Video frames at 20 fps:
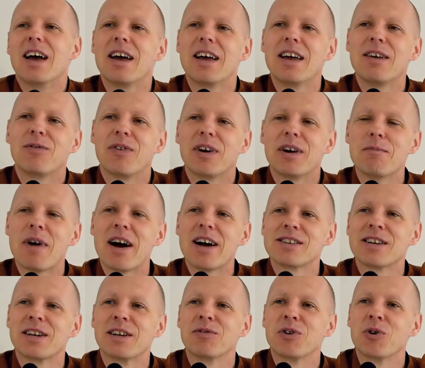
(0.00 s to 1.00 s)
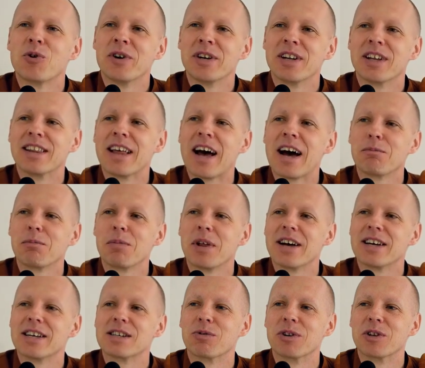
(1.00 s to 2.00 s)
if imagine if you were in that
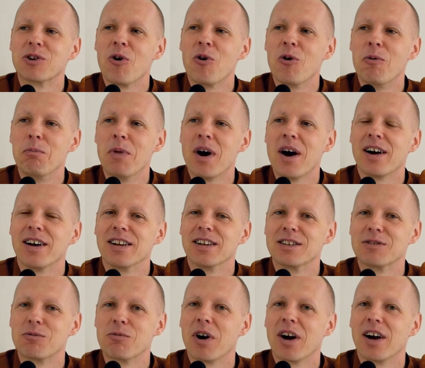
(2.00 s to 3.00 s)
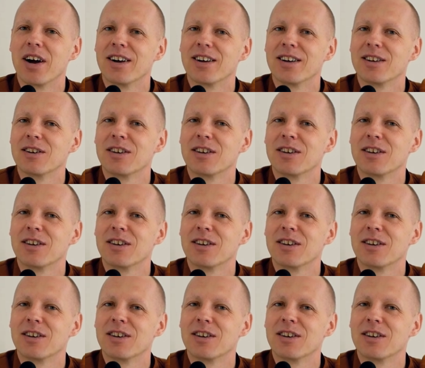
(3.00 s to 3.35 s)
place with your own mind where